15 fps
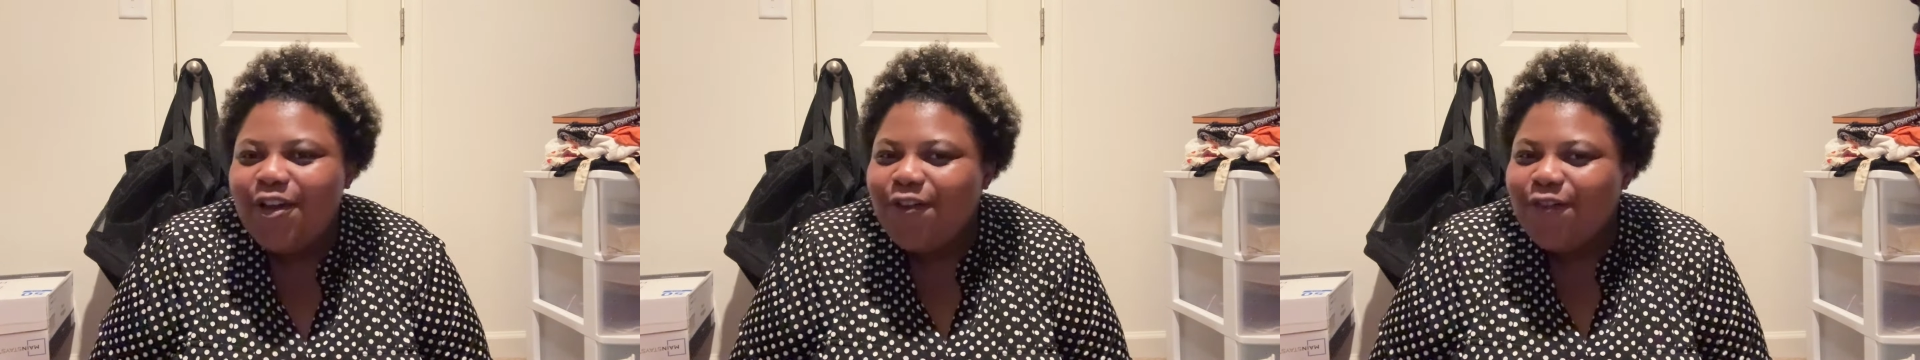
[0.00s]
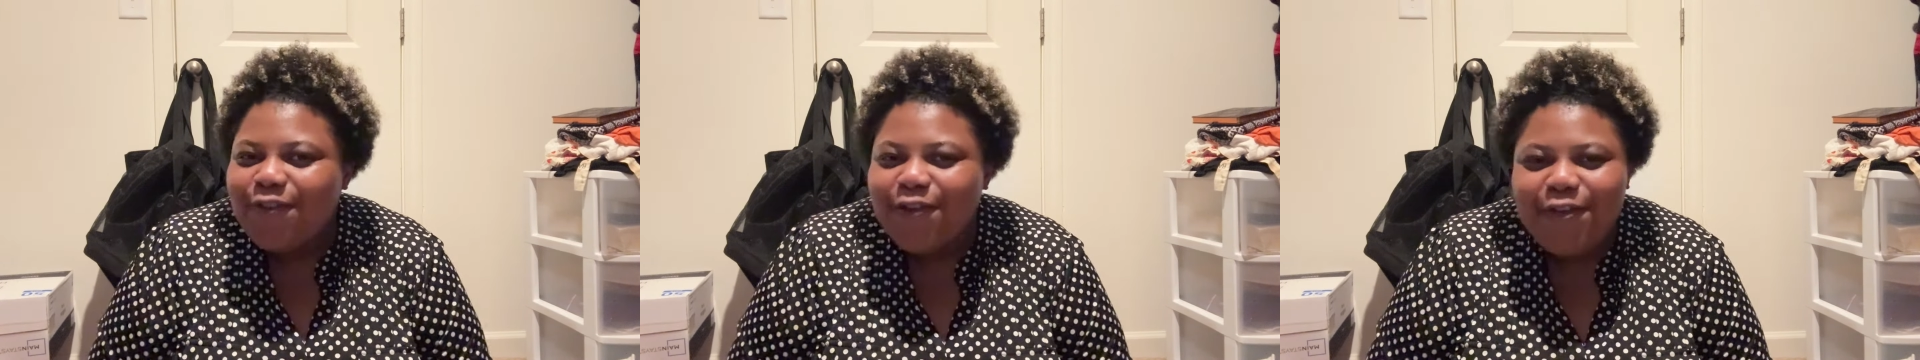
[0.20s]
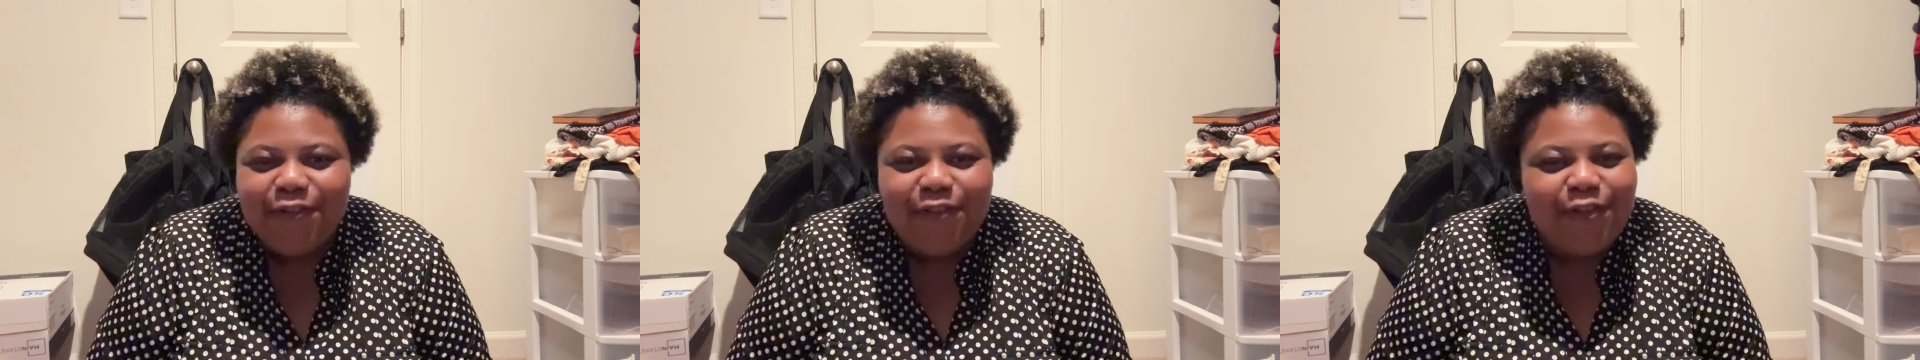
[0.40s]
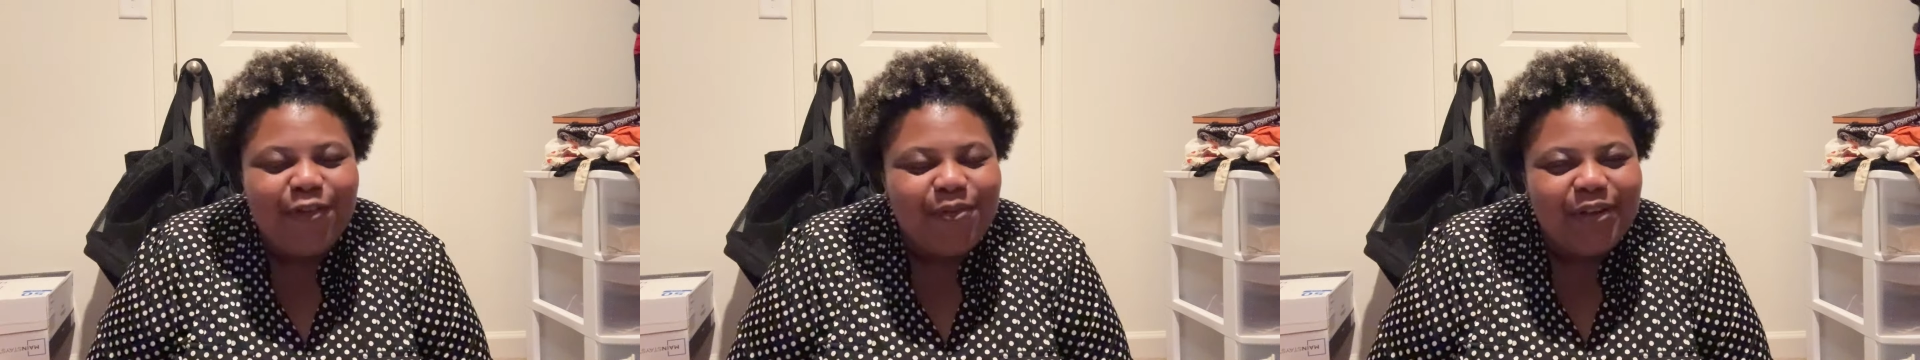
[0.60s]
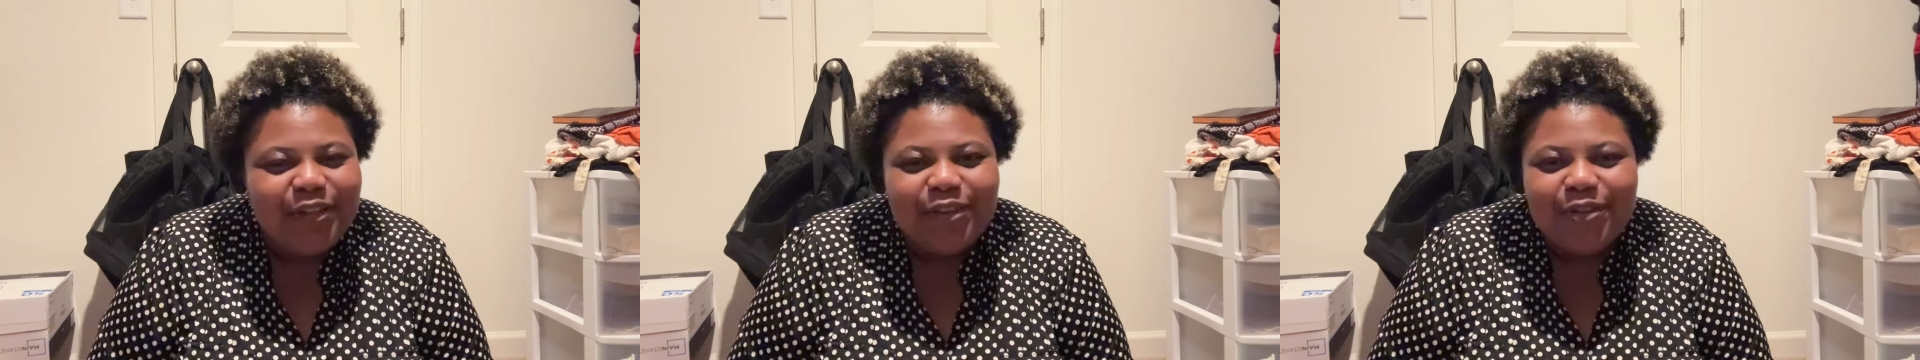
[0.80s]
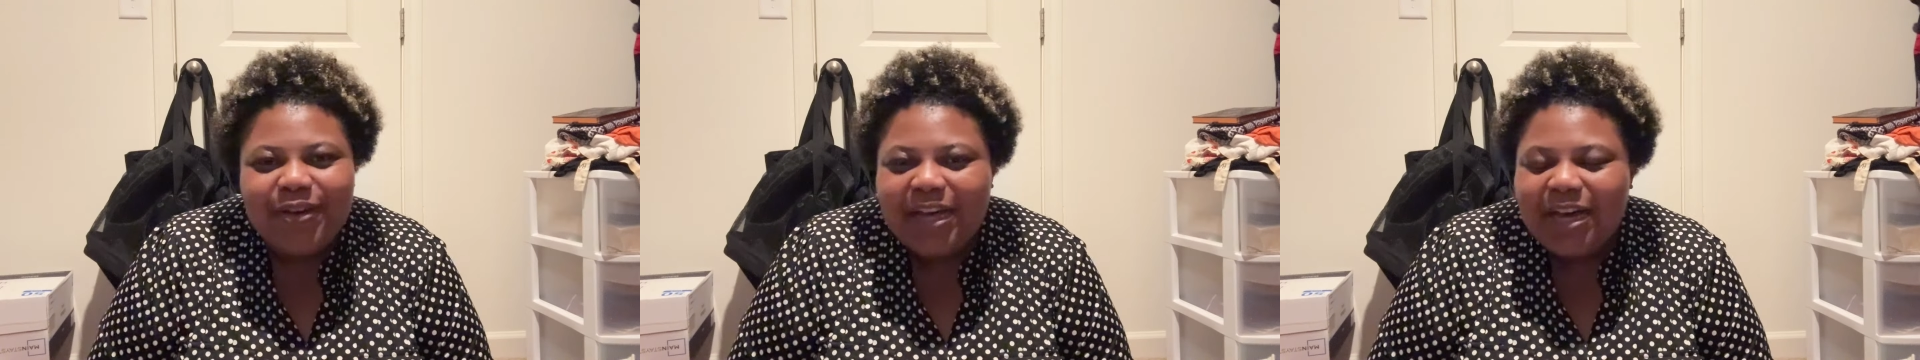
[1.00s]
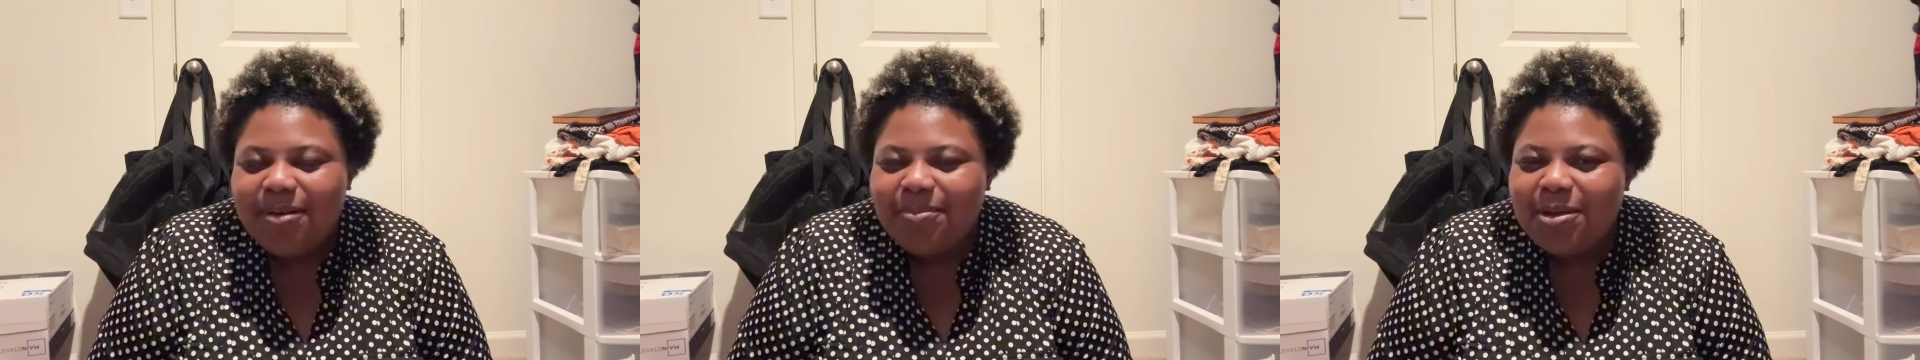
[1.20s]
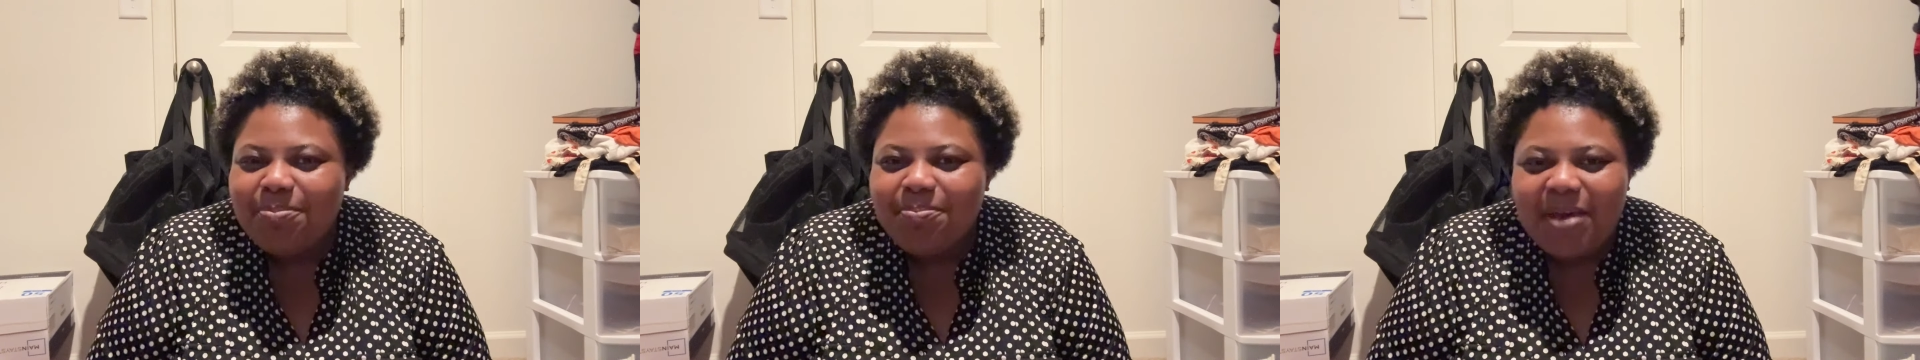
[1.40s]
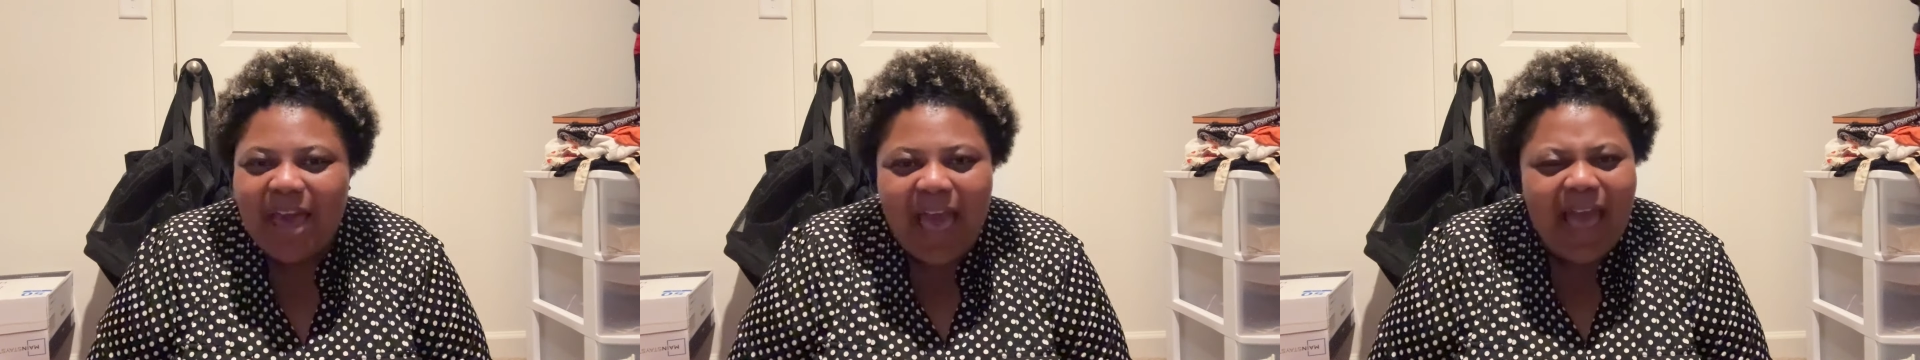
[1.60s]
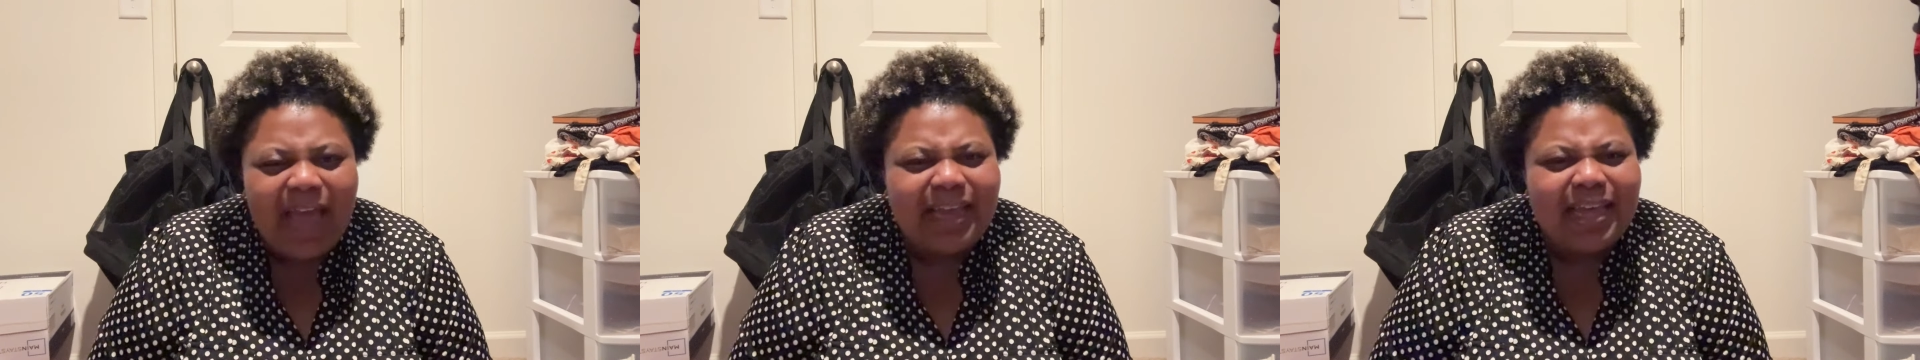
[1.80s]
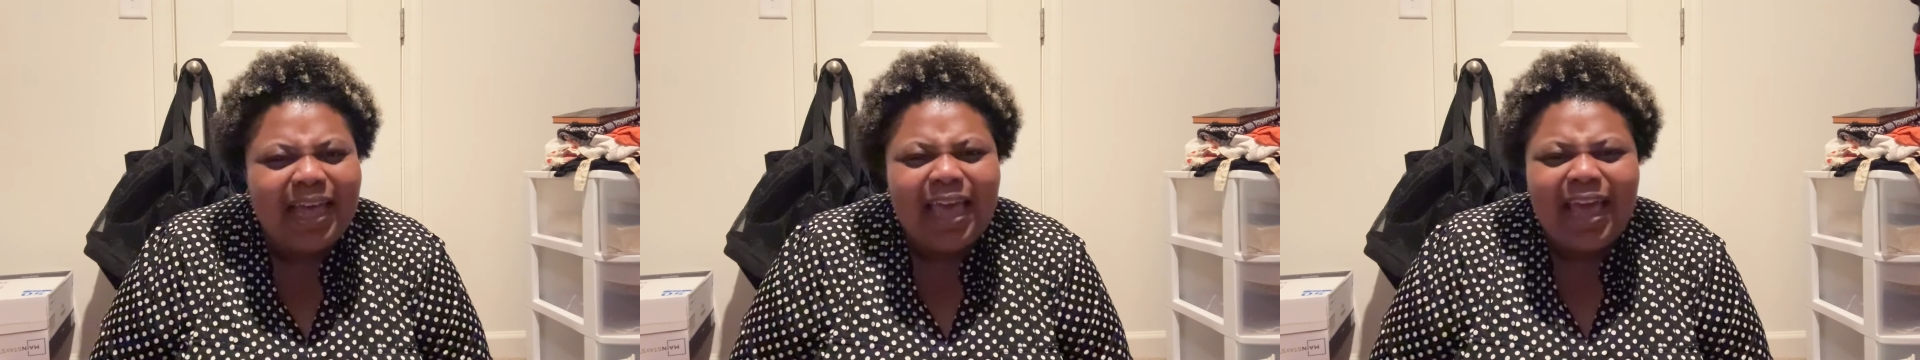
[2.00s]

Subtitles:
Fruitful, when you coming back?